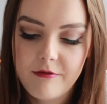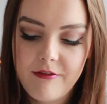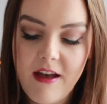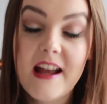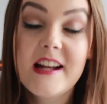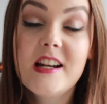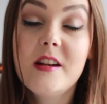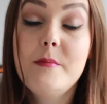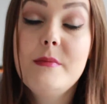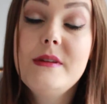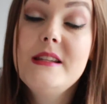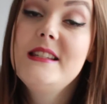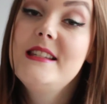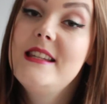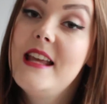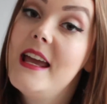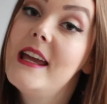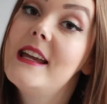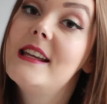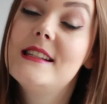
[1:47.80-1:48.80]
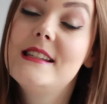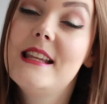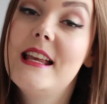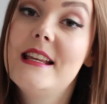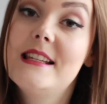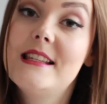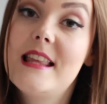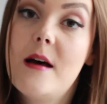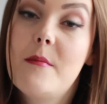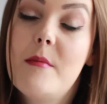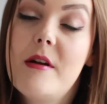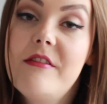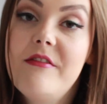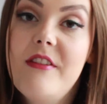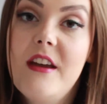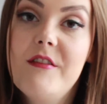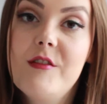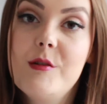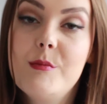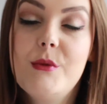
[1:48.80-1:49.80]
Fact number six is that my
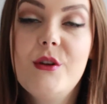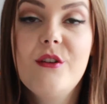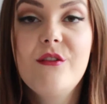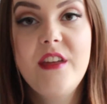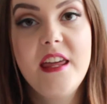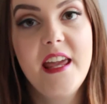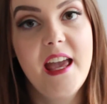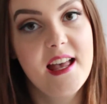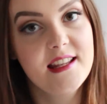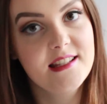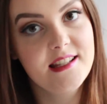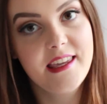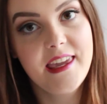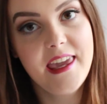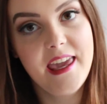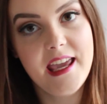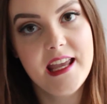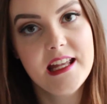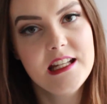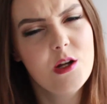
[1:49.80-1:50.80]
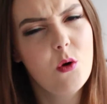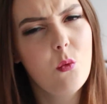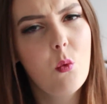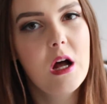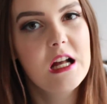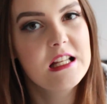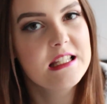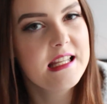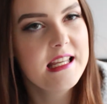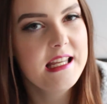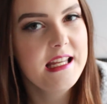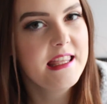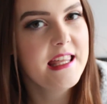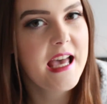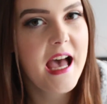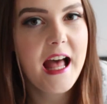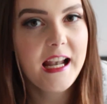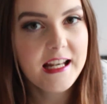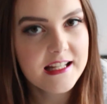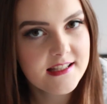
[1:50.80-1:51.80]
favourite movie as a kid was either
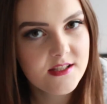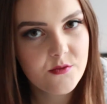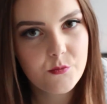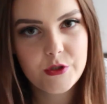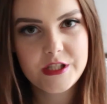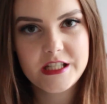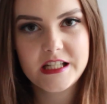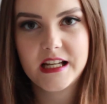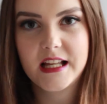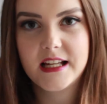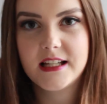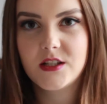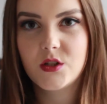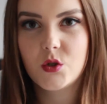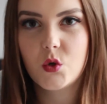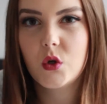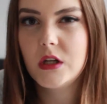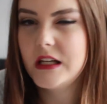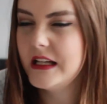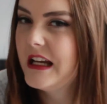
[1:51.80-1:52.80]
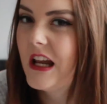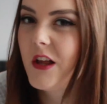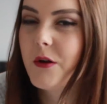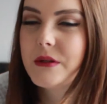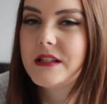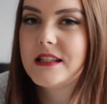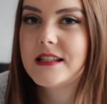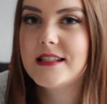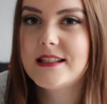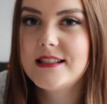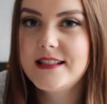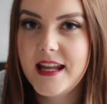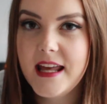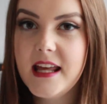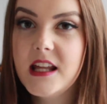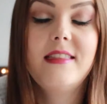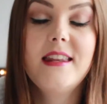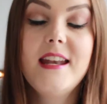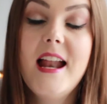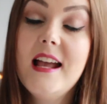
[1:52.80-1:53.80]
Alice in Wonderland or Lilo and
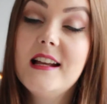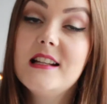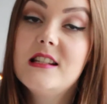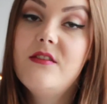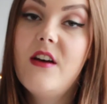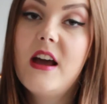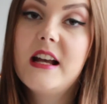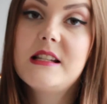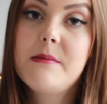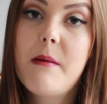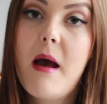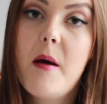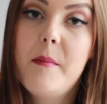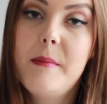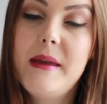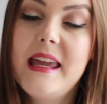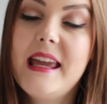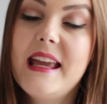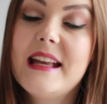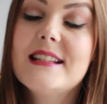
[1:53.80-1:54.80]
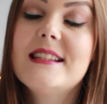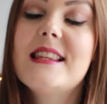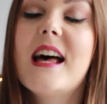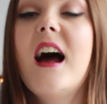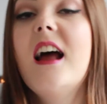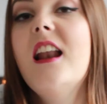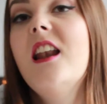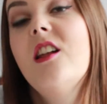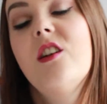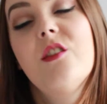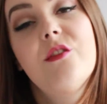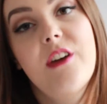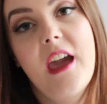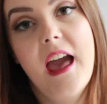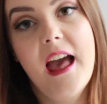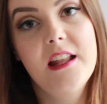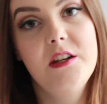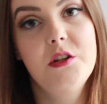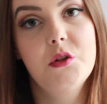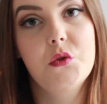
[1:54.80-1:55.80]
Stitch. The next fact about me is that I love
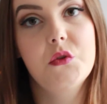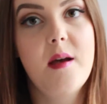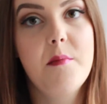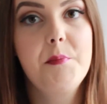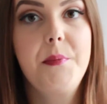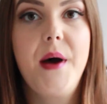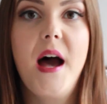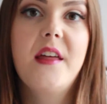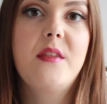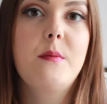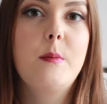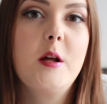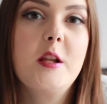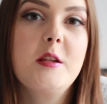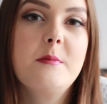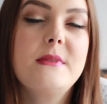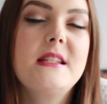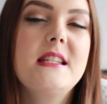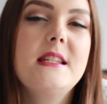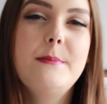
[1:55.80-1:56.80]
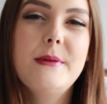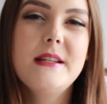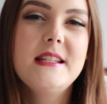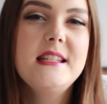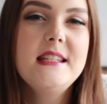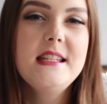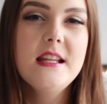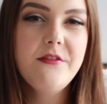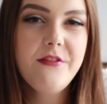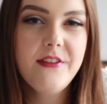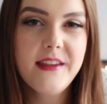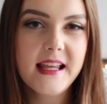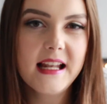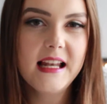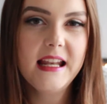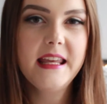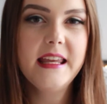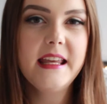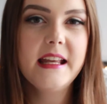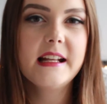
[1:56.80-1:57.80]
candles and bath bombs,
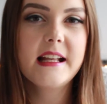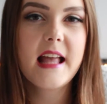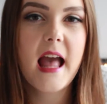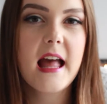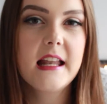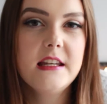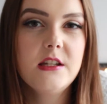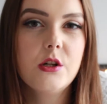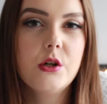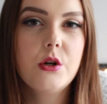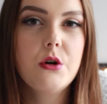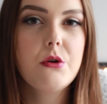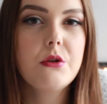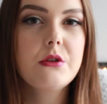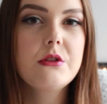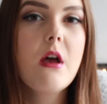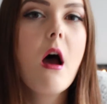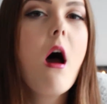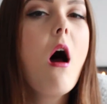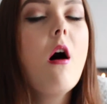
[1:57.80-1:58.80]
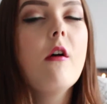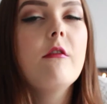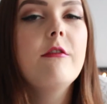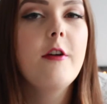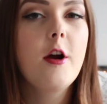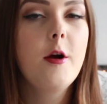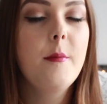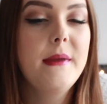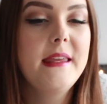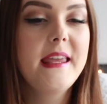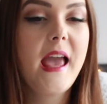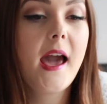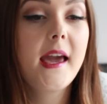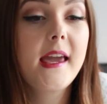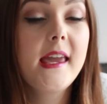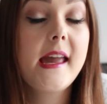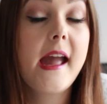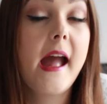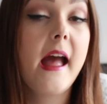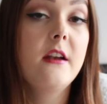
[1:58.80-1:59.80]
specifically candles from
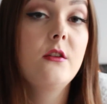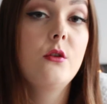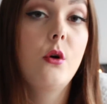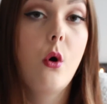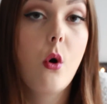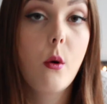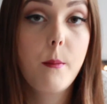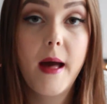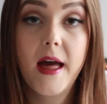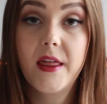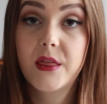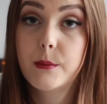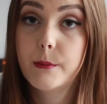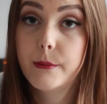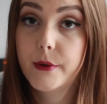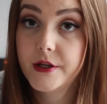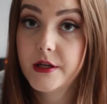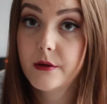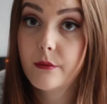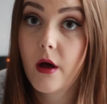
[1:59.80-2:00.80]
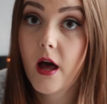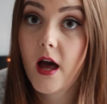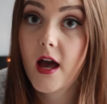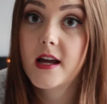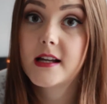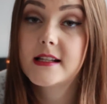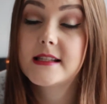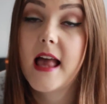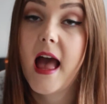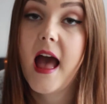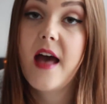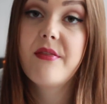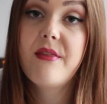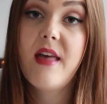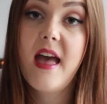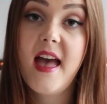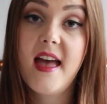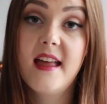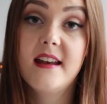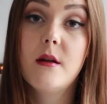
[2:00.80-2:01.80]
Yankee Candle or Bath and Body Works, and
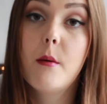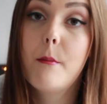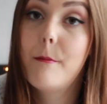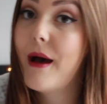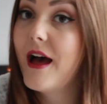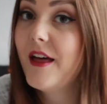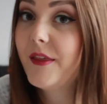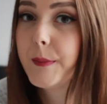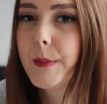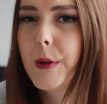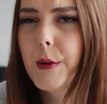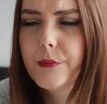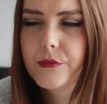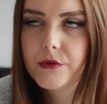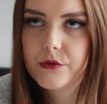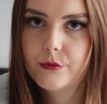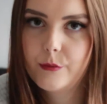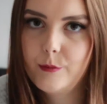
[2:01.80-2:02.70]
then bath bombs